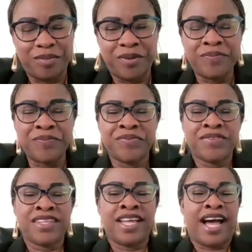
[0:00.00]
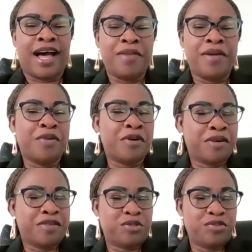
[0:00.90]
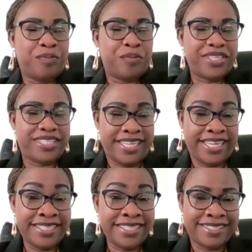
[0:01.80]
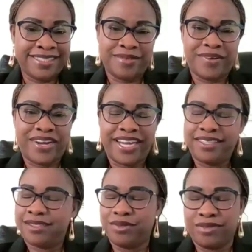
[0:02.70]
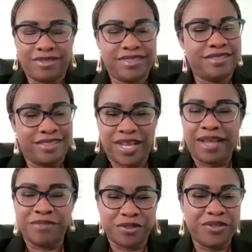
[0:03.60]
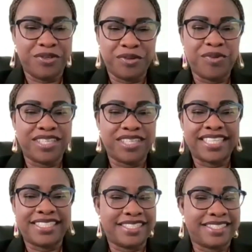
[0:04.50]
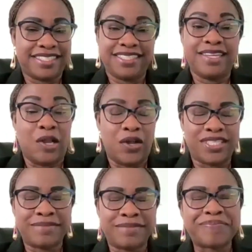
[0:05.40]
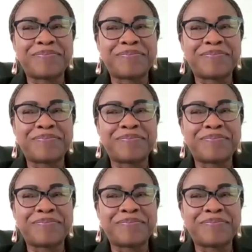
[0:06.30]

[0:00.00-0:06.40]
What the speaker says: Ojomo. I'm a mom of 2 preteens, right? So I'm sure you know what that is. It's a lot.